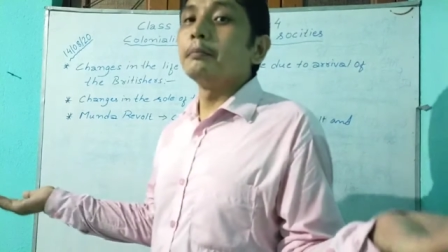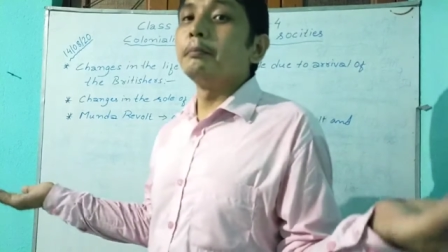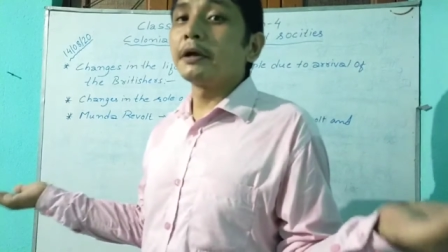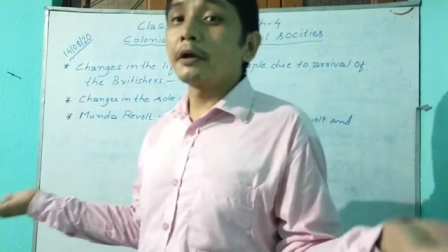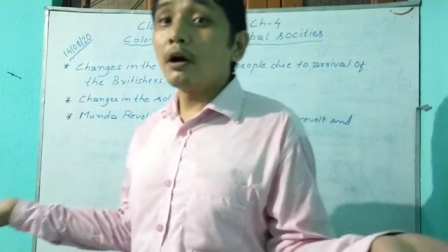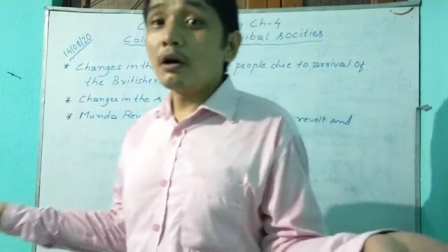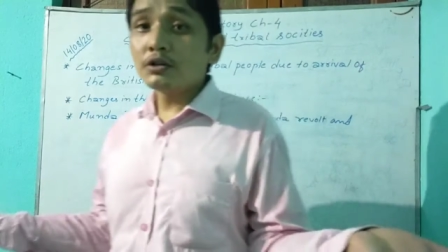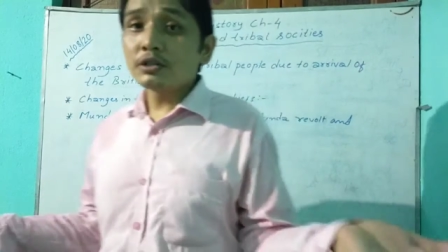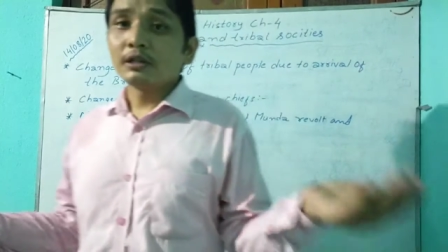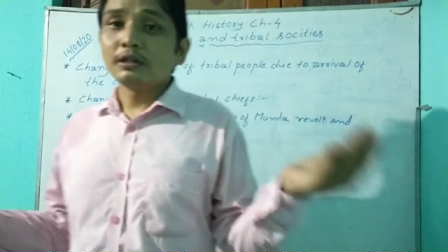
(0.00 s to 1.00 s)

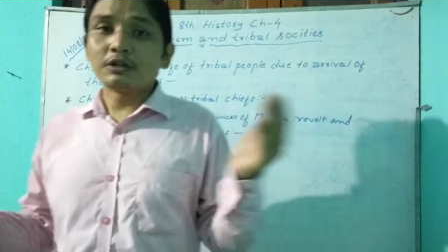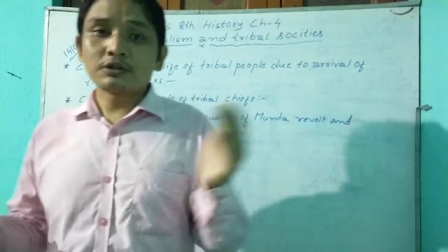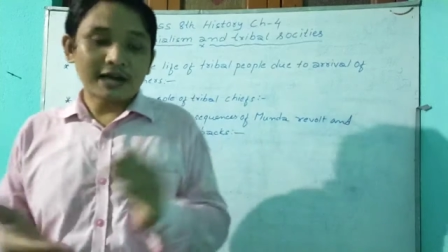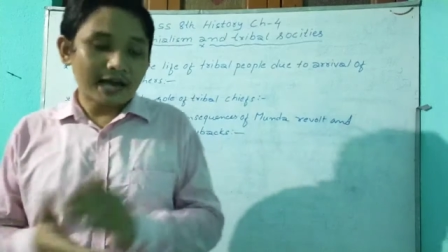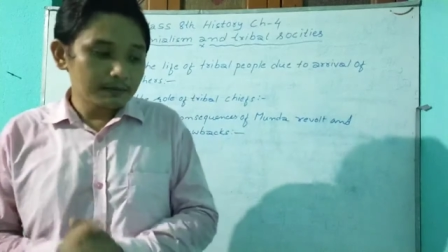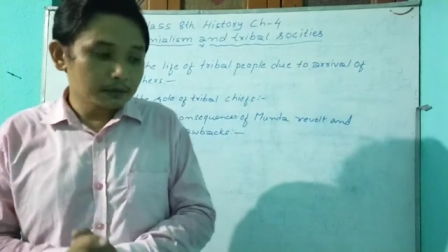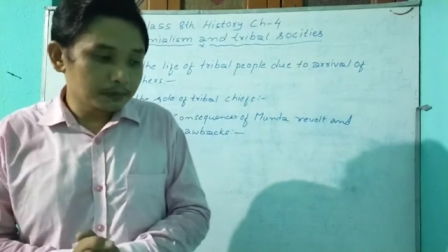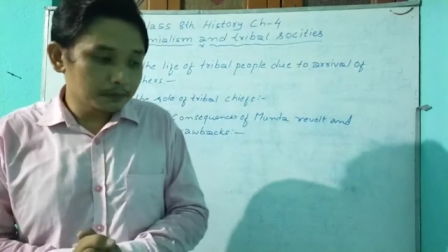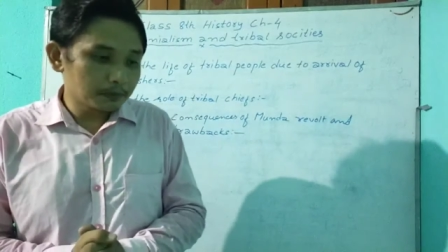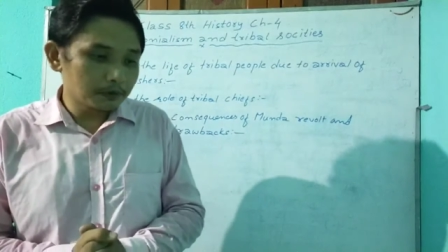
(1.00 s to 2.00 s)
Because the tribal
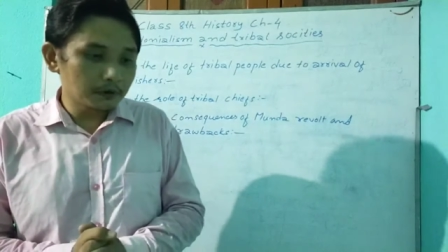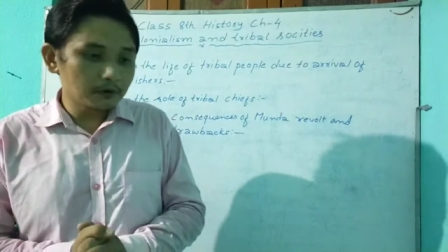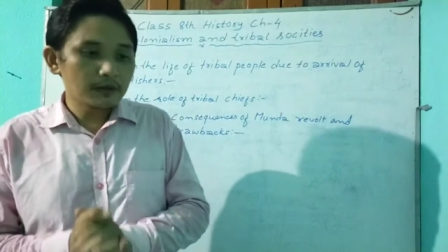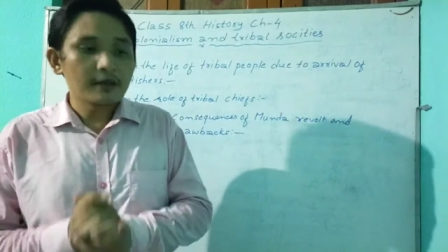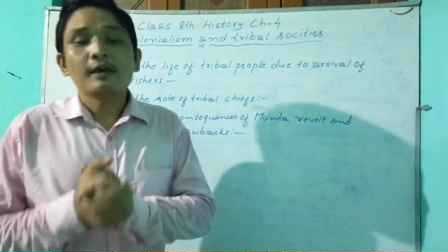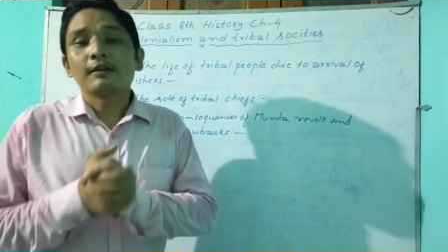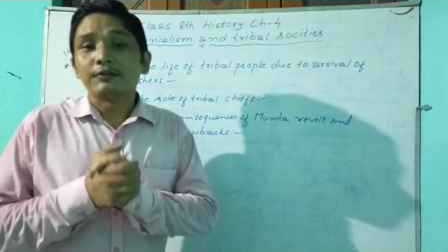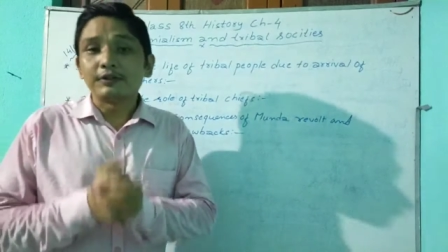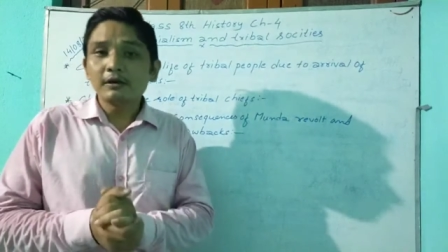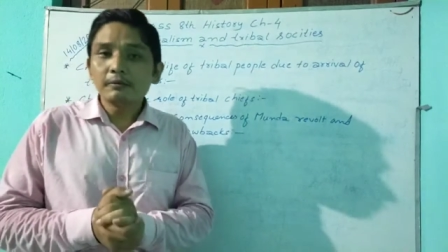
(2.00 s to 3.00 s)
people,
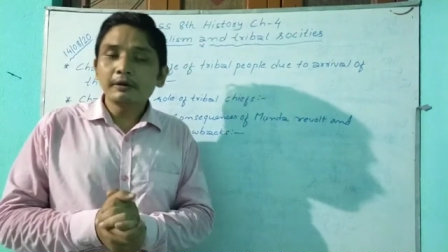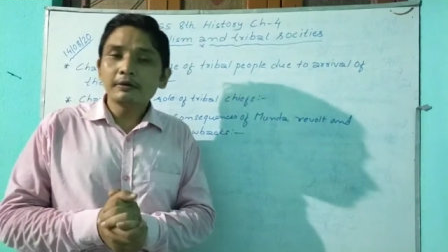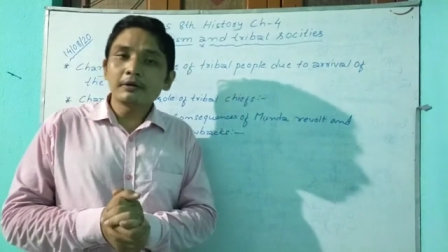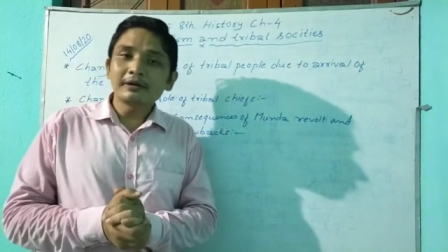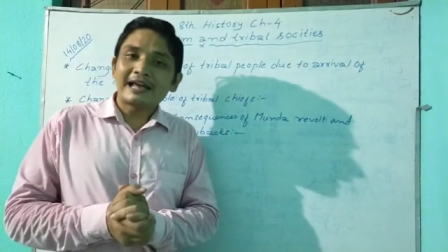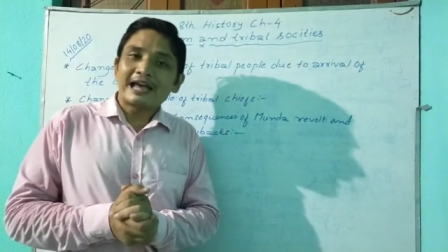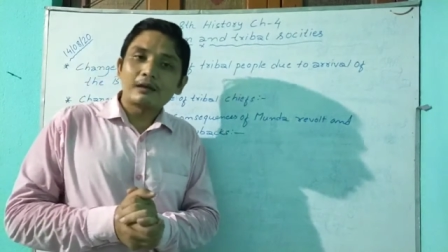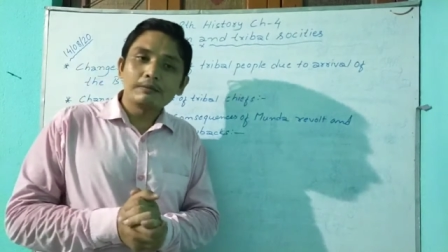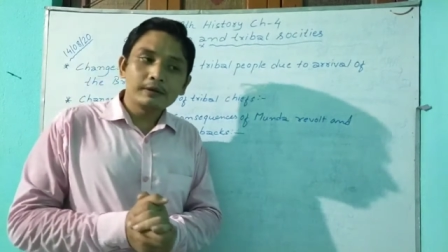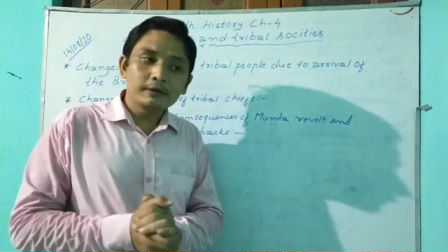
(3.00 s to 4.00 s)
they were not
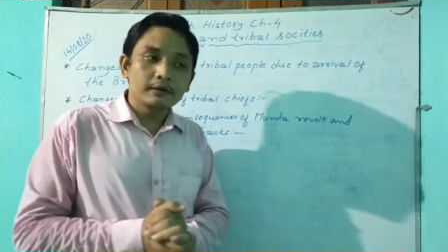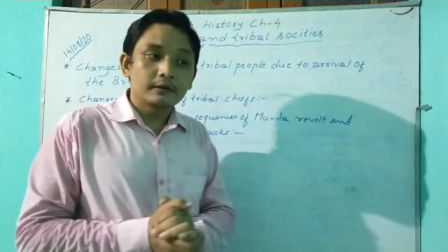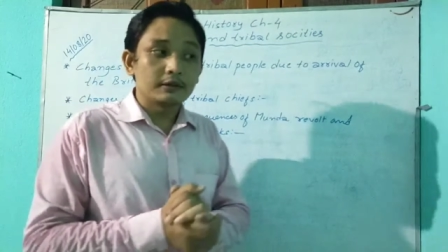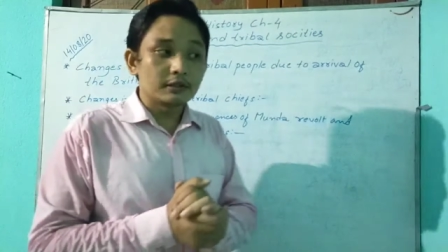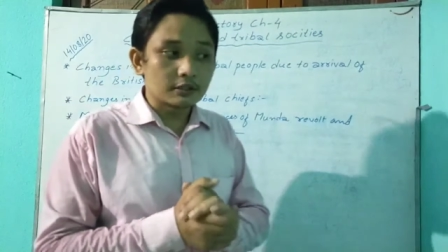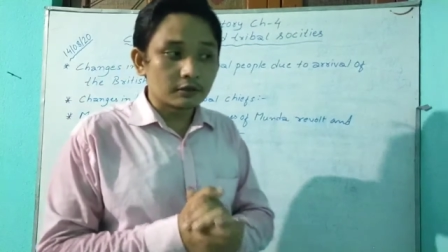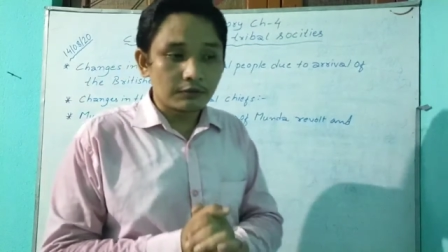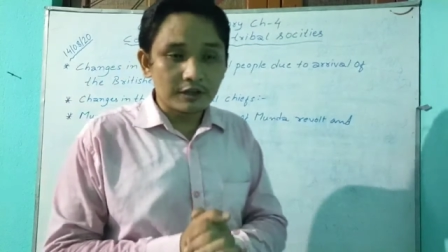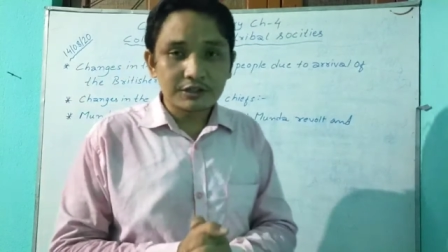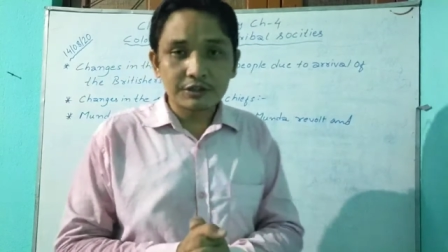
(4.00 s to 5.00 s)
having the
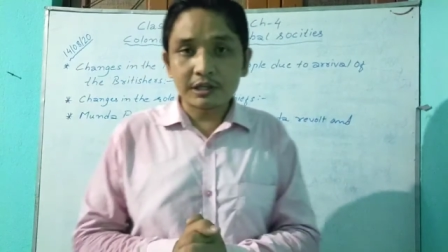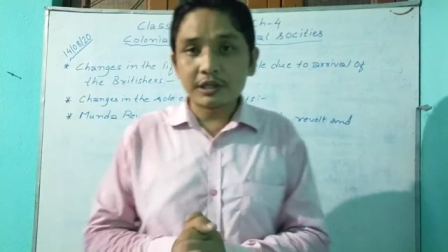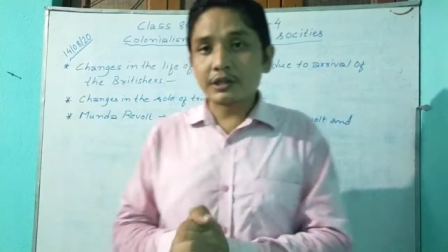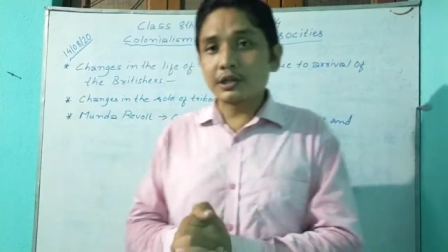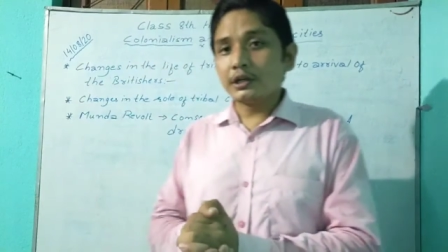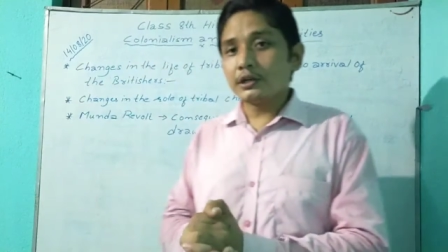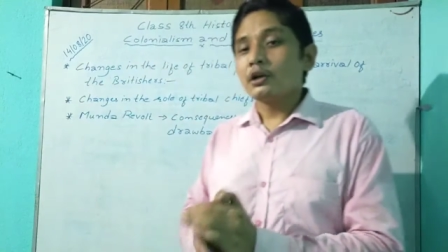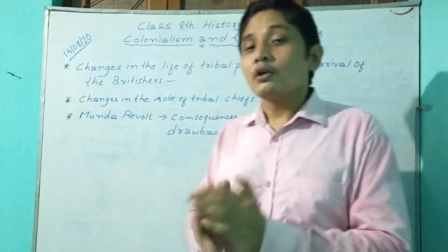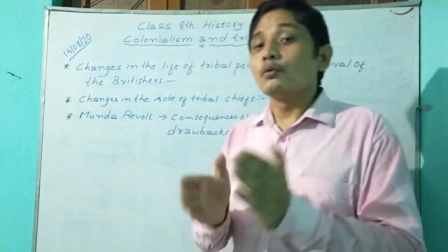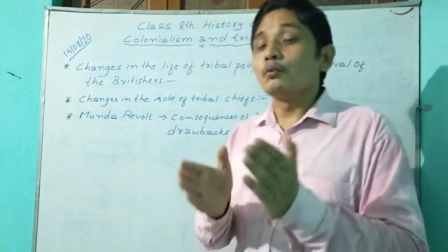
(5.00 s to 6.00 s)
sophisticated
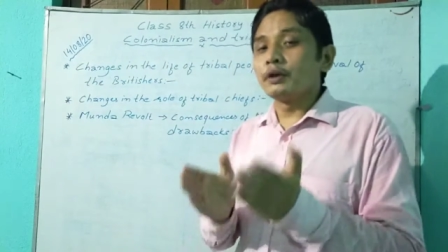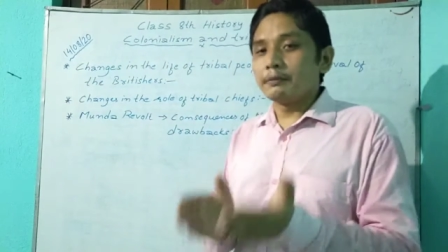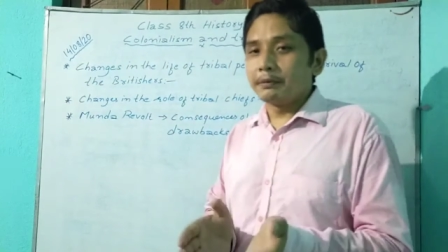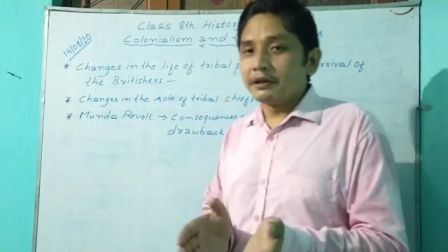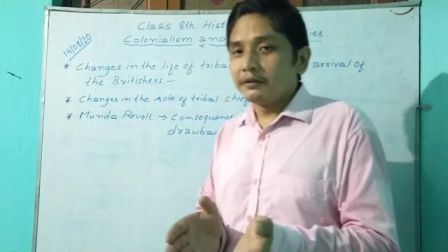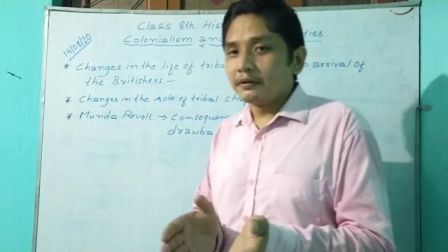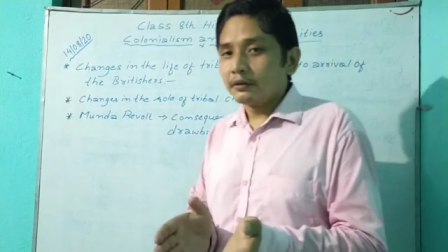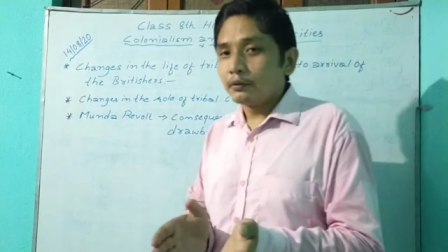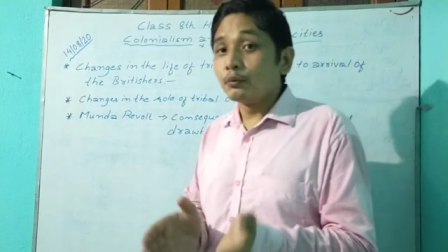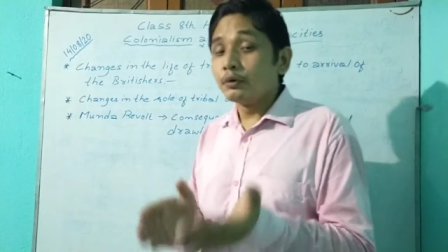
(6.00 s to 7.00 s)
weapon
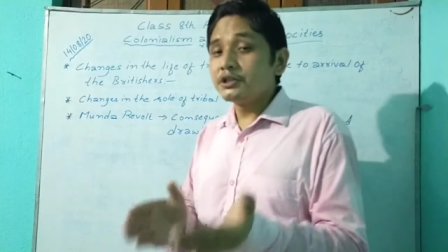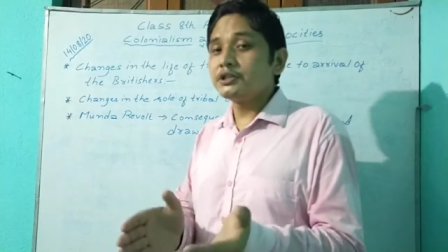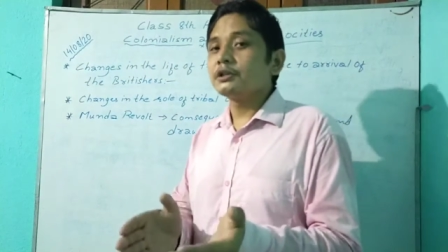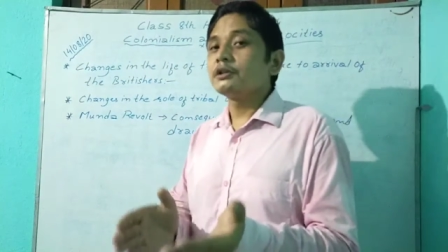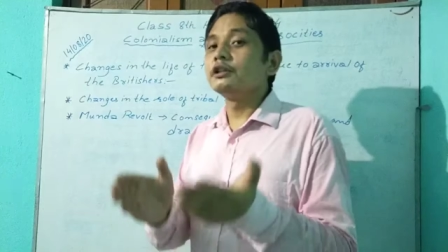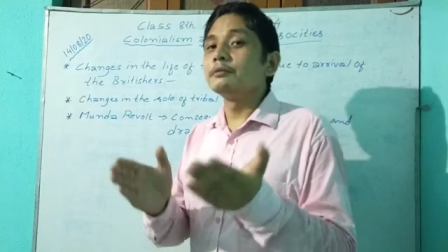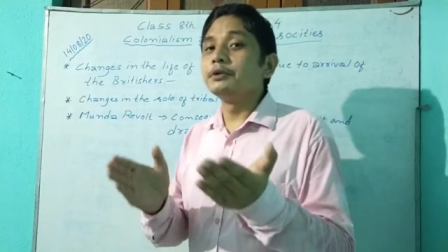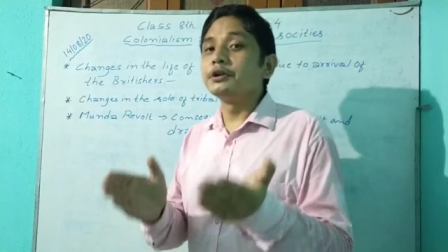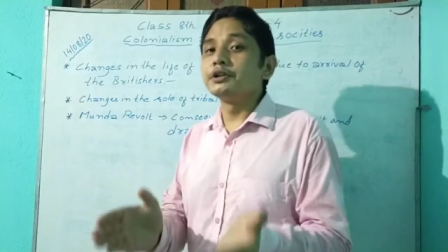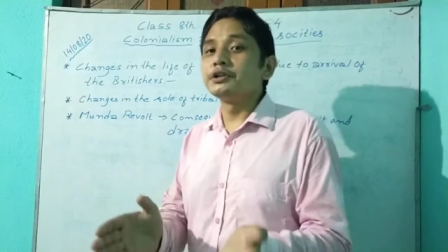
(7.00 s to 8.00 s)
which the
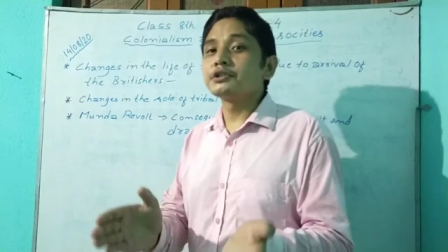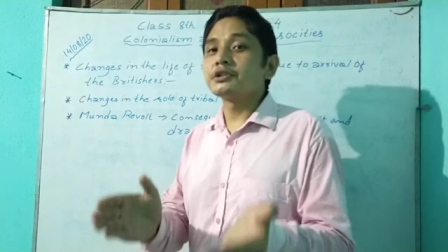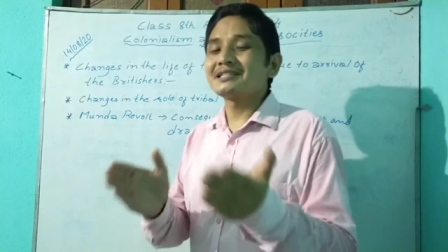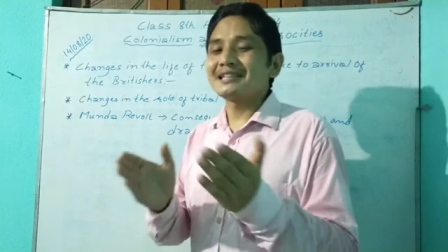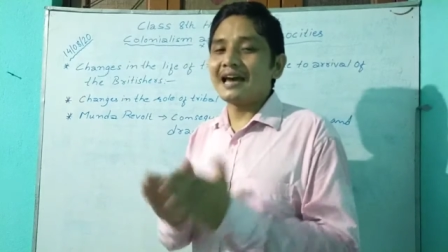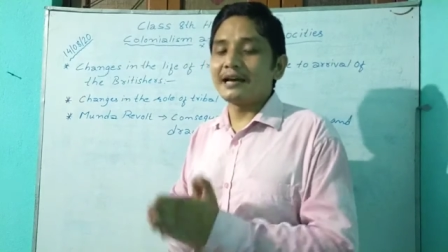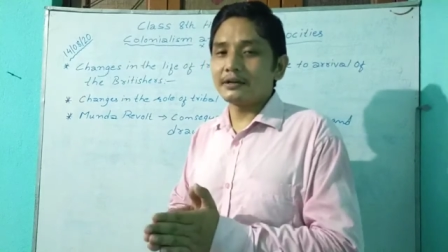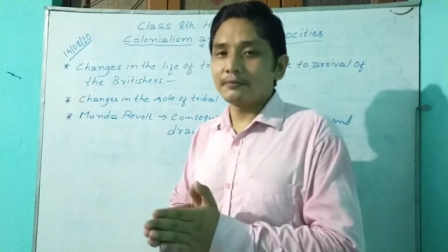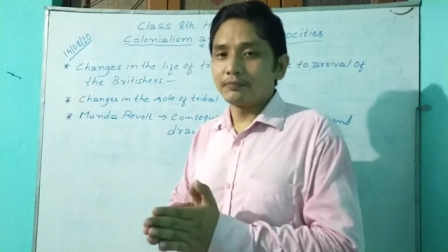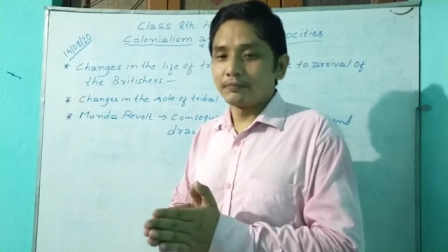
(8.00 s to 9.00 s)
Britishers had.